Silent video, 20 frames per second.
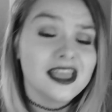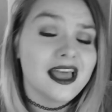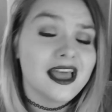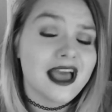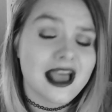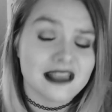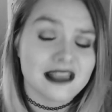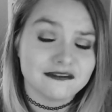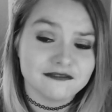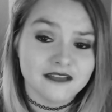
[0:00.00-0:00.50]

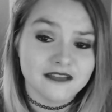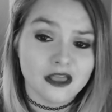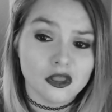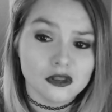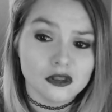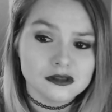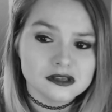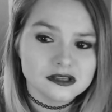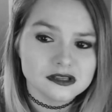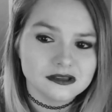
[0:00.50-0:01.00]
I felt
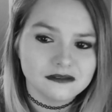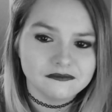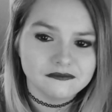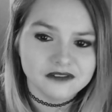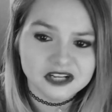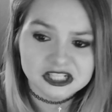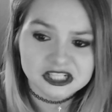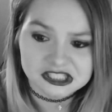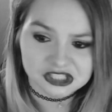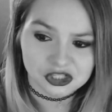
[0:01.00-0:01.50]

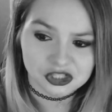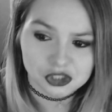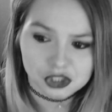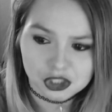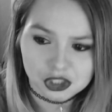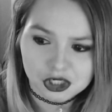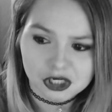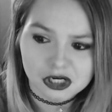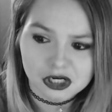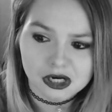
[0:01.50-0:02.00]
very
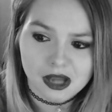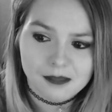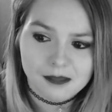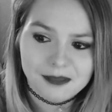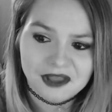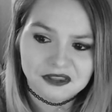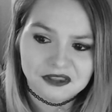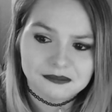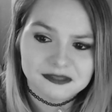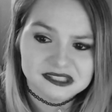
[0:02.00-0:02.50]
secure
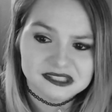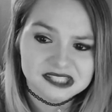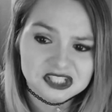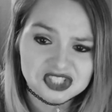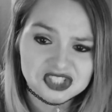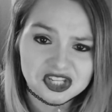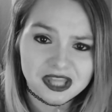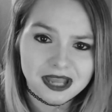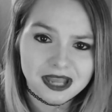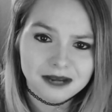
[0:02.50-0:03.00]
about the
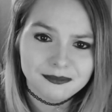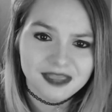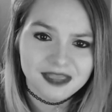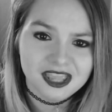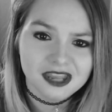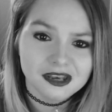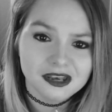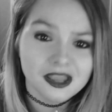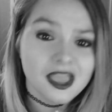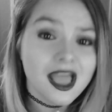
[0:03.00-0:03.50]
position that I'm
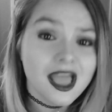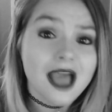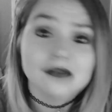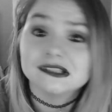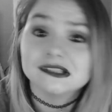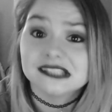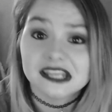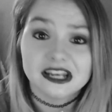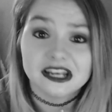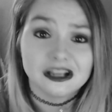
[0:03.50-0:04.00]
in. I
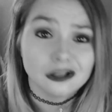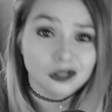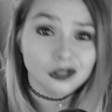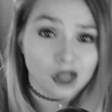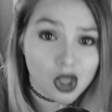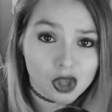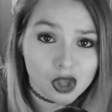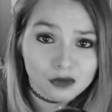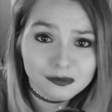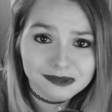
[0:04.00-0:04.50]
was getting
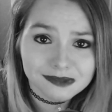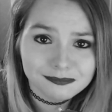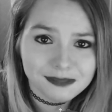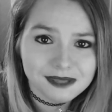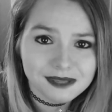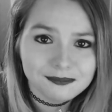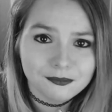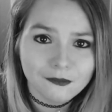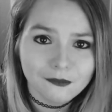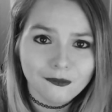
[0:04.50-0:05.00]
along with
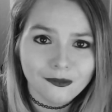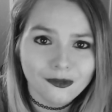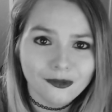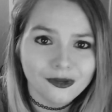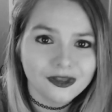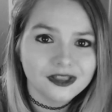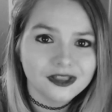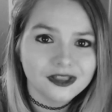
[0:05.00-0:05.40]
people.